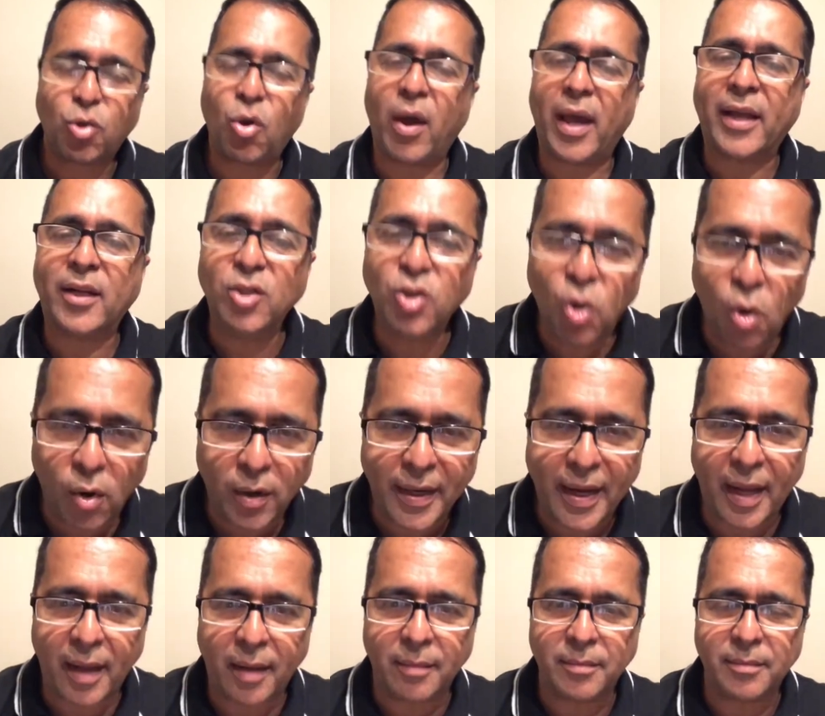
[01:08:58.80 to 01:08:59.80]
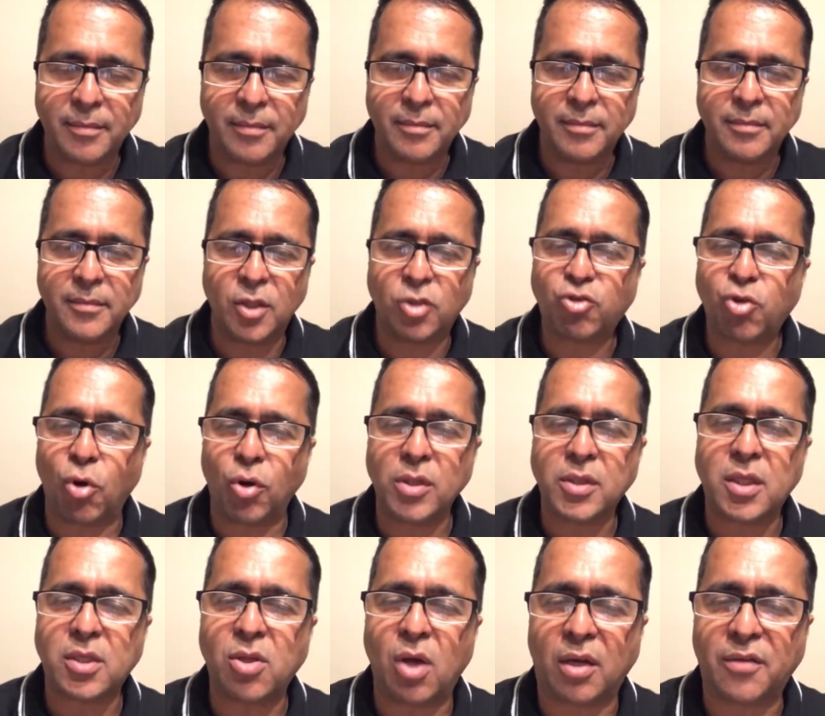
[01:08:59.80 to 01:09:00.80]
So ignore them. The
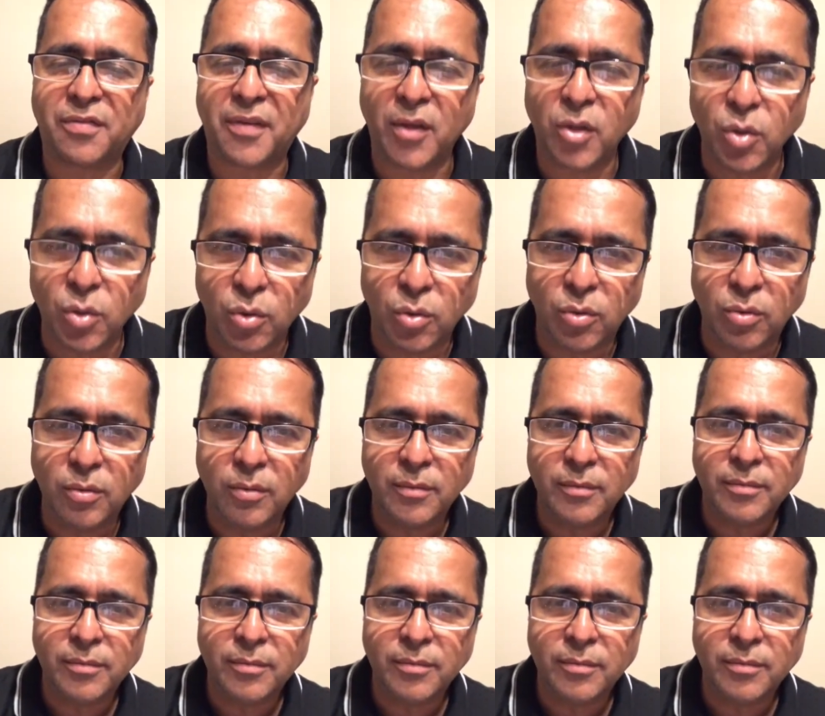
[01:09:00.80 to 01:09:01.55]
trolls is not for you.